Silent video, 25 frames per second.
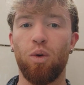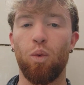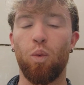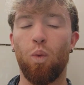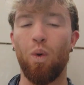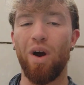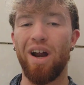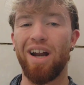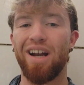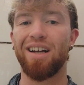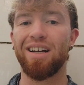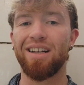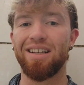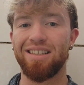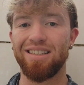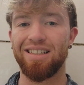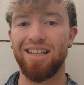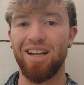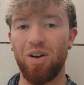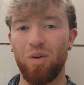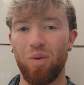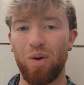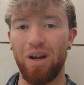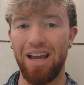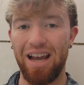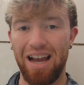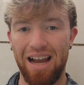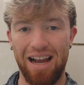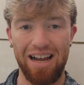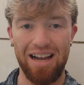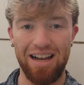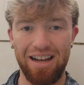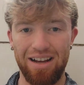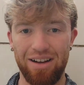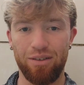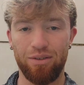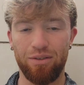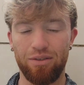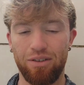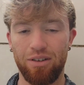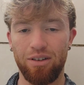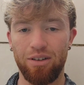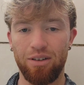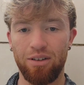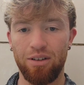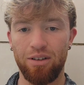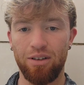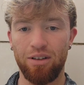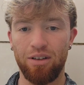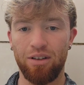awareness that we have,
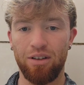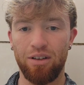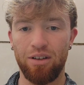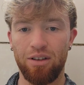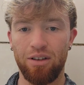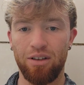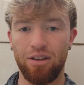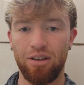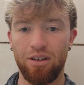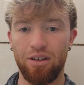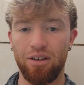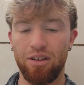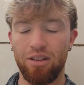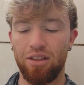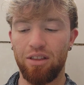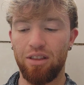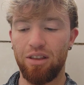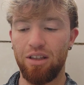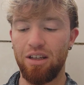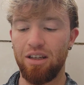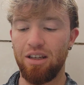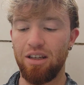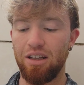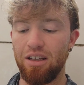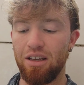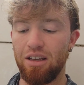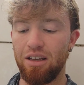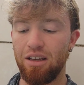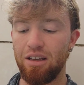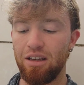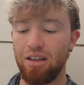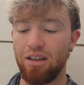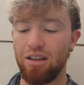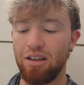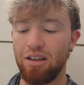the